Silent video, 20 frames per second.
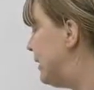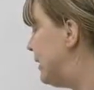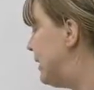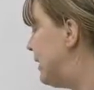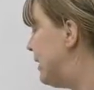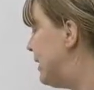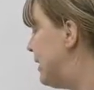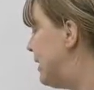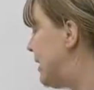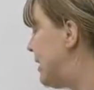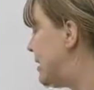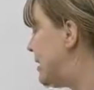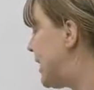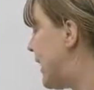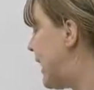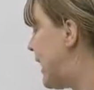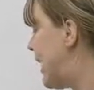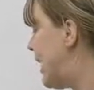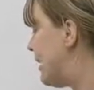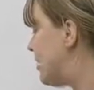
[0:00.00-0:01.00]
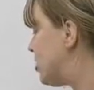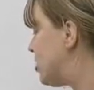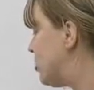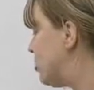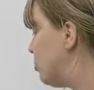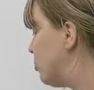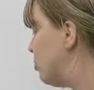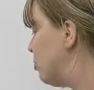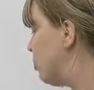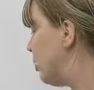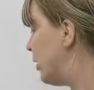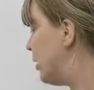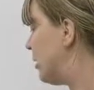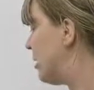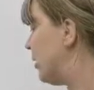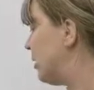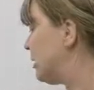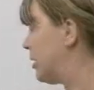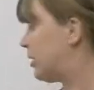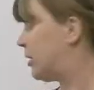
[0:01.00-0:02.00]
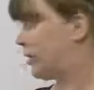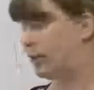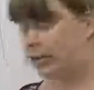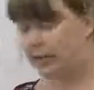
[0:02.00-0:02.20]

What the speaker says: He's at work.